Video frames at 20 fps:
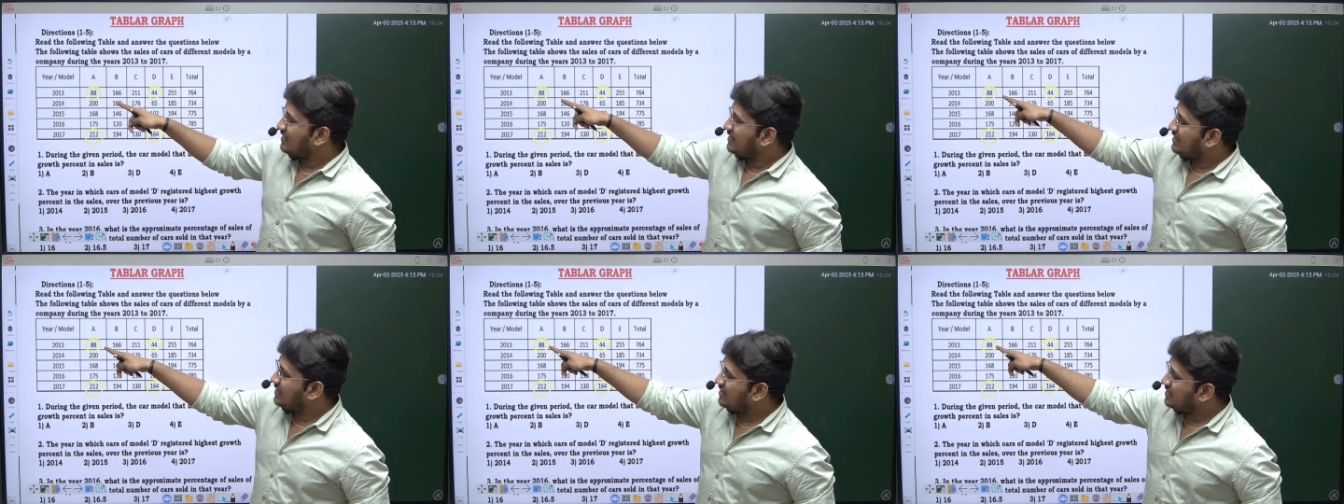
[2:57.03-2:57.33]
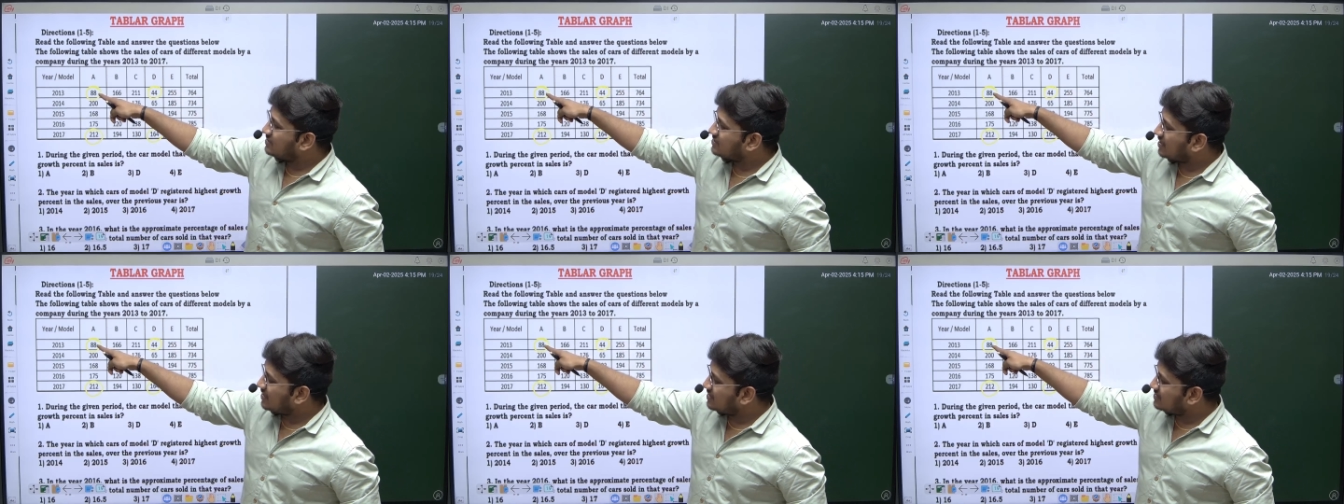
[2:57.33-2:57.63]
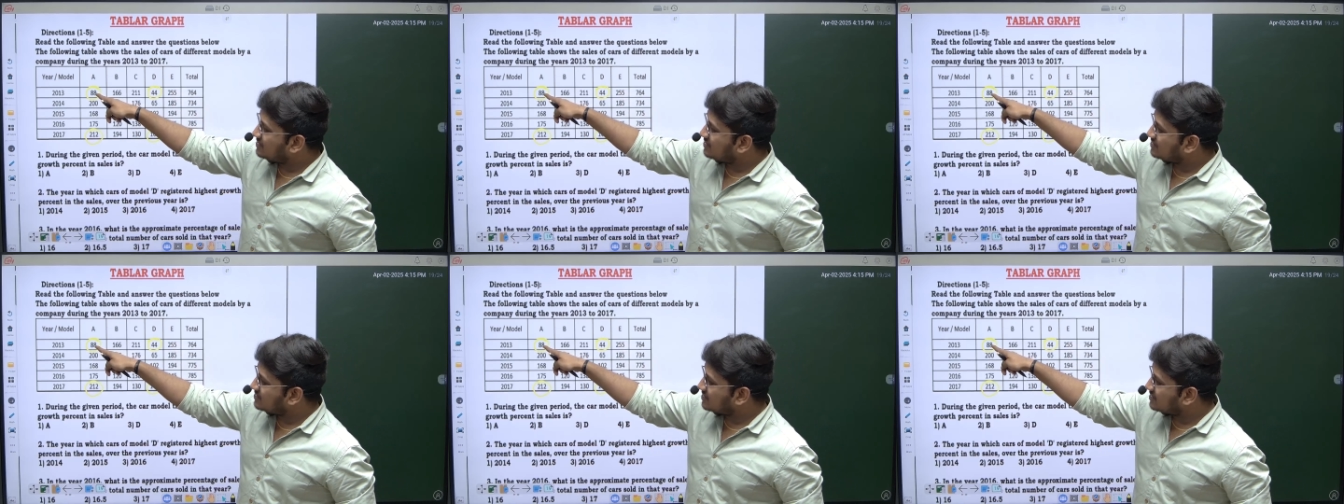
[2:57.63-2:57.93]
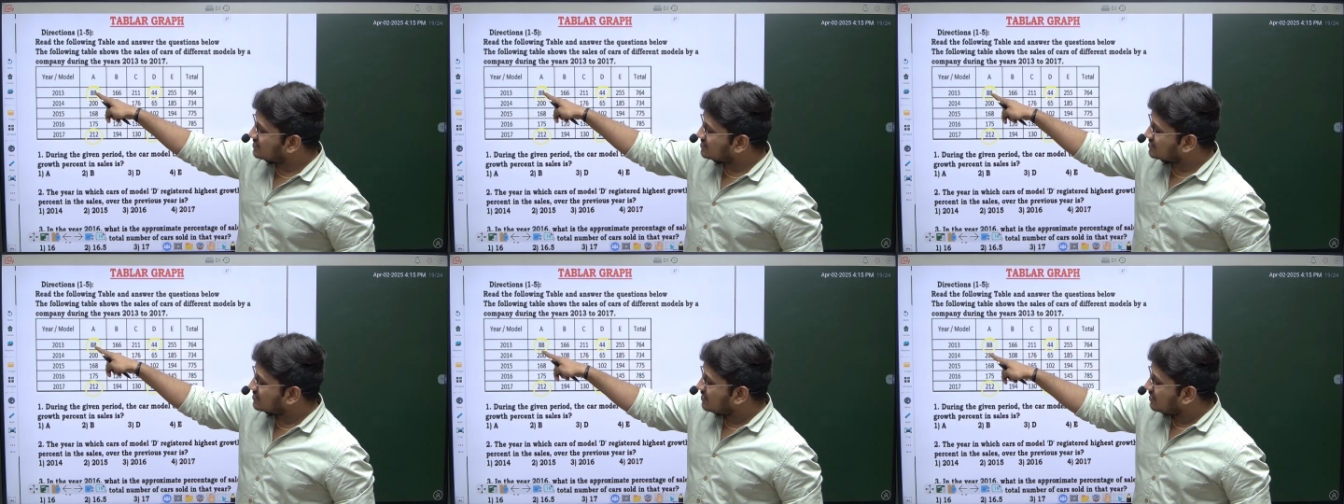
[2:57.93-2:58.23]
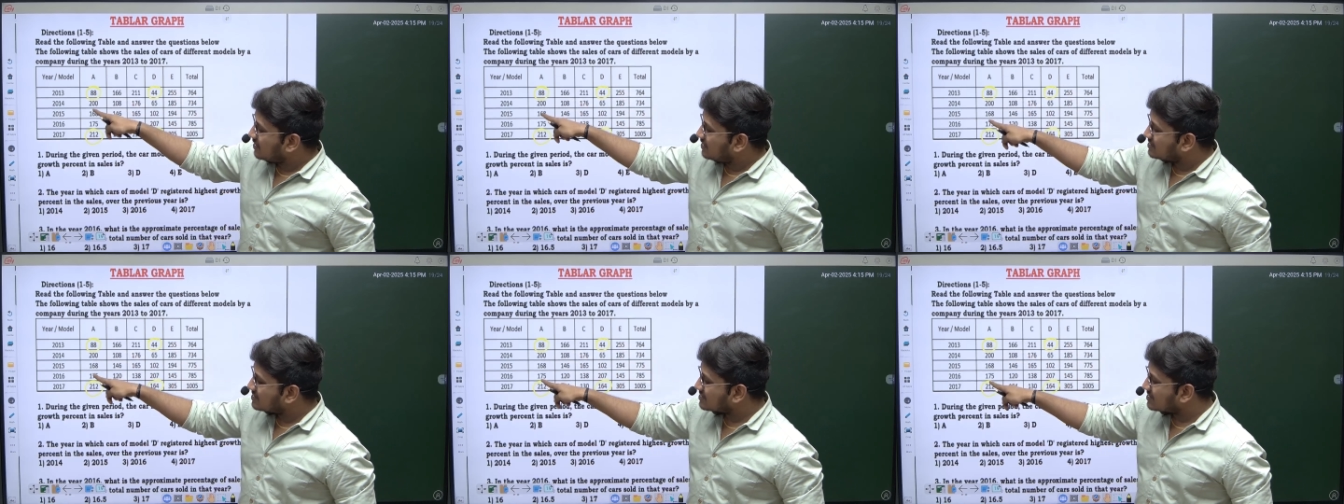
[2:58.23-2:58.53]
Initially, this is
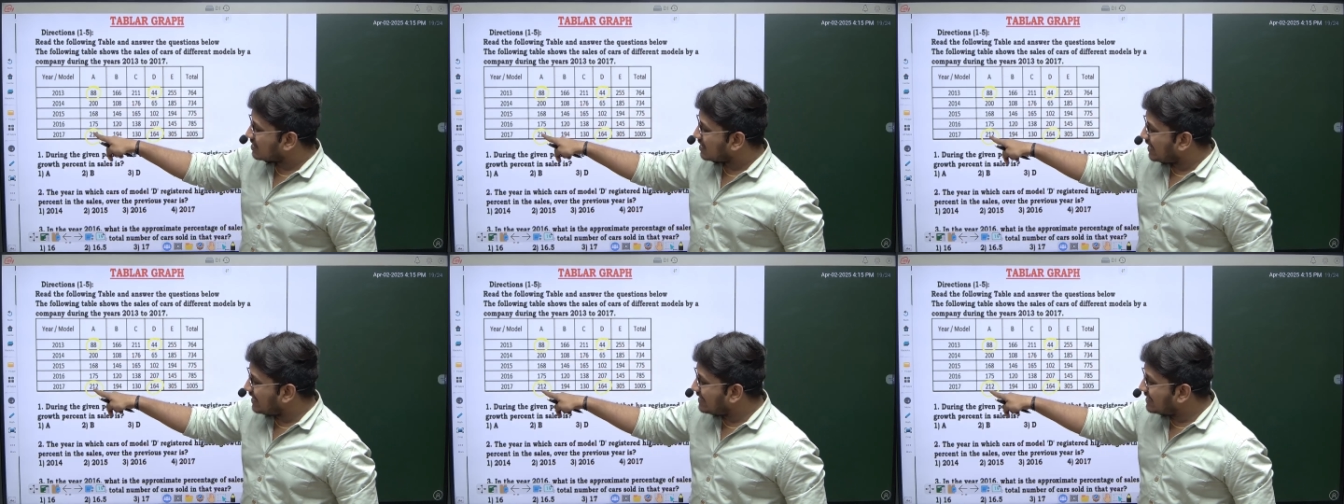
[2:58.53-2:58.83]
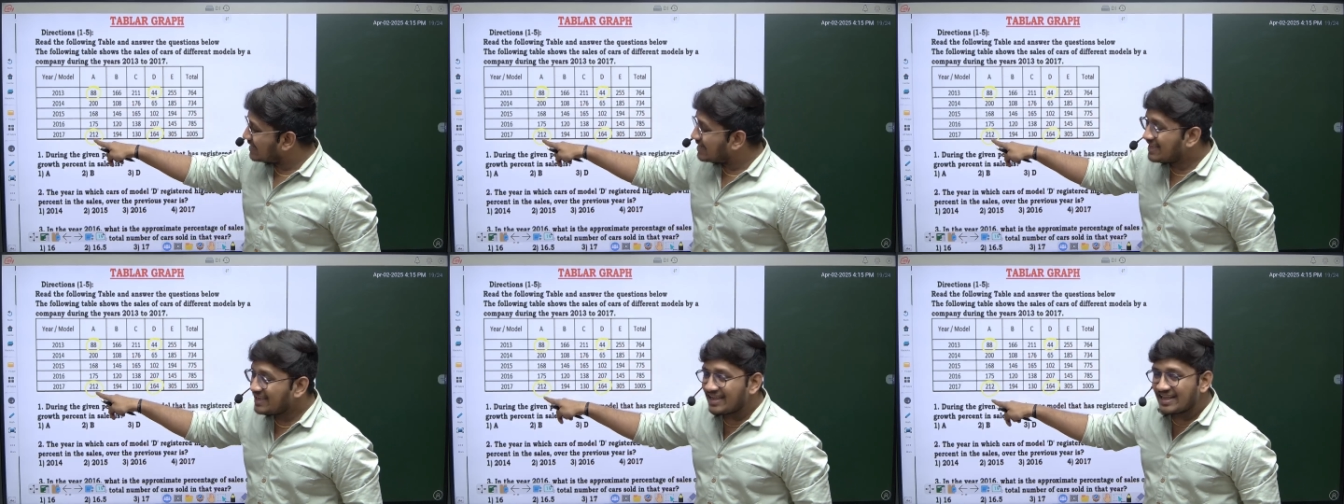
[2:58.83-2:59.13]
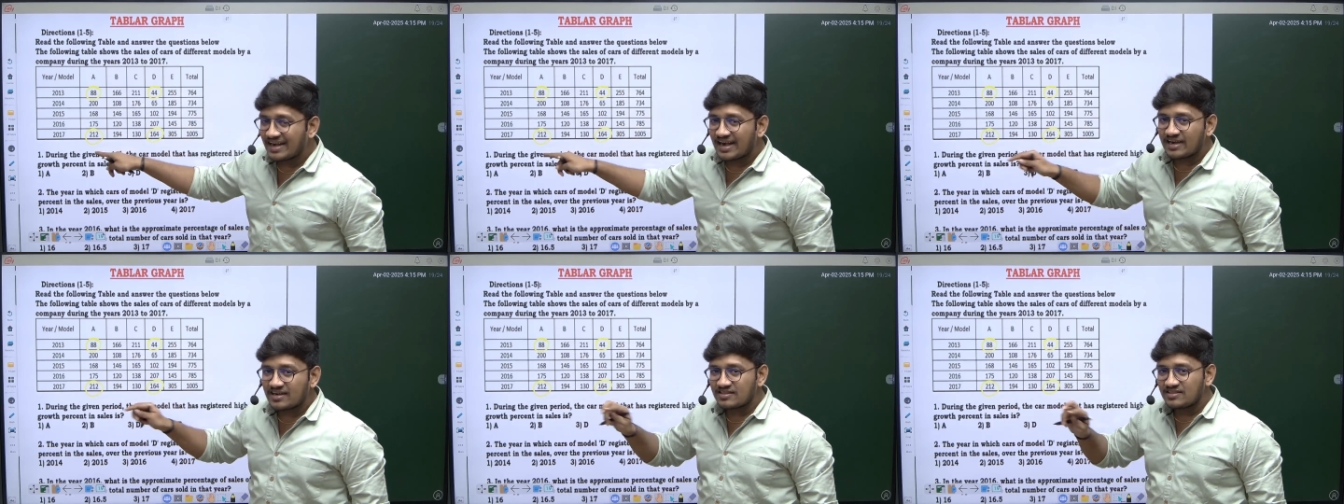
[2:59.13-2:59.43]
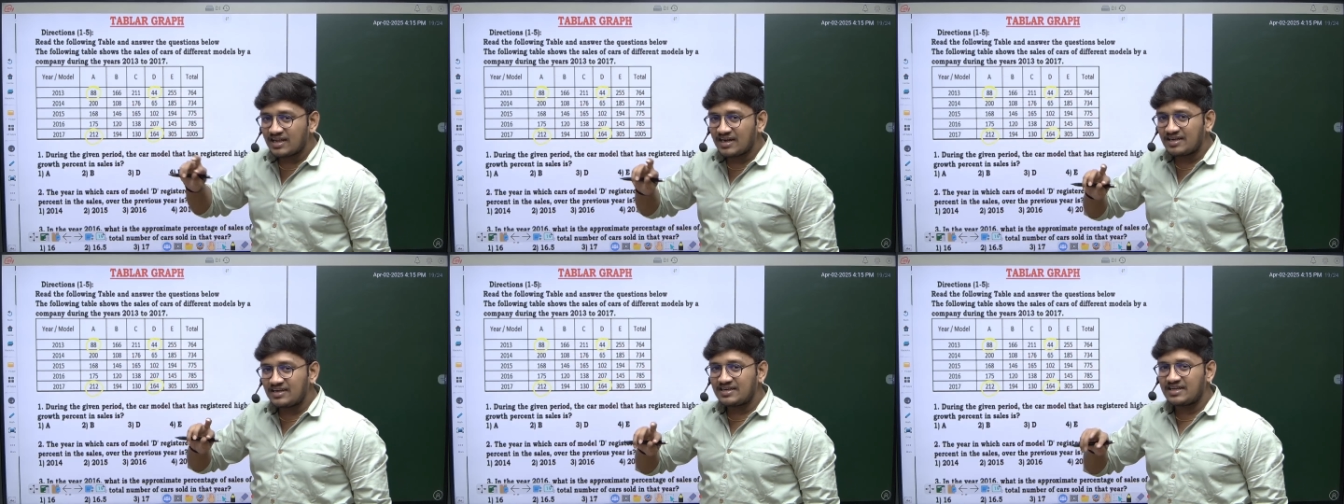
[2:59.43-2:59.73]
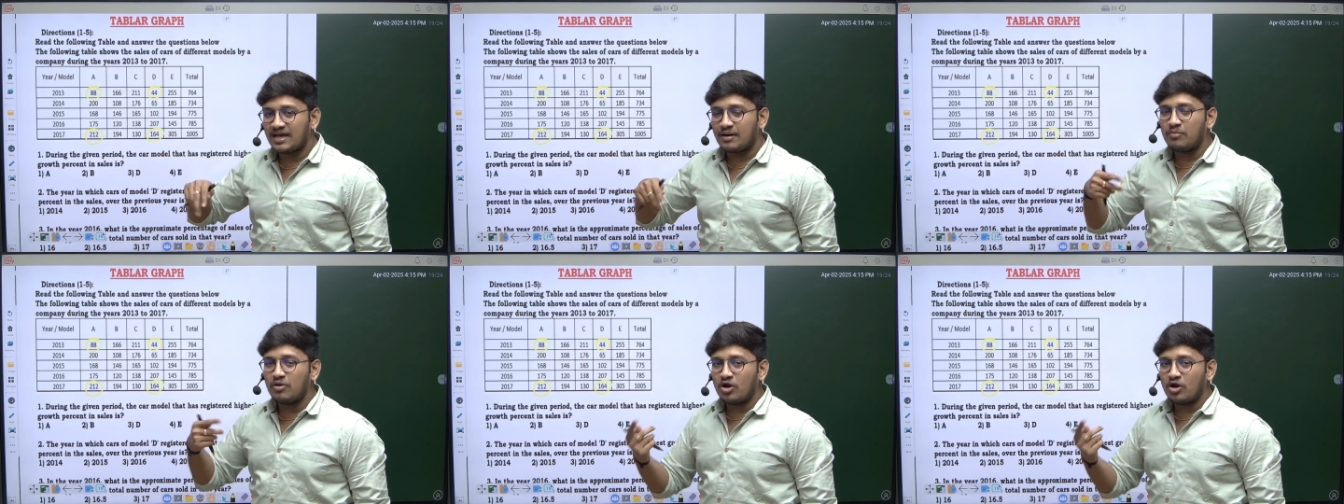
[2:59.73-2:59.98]
slightly greater than double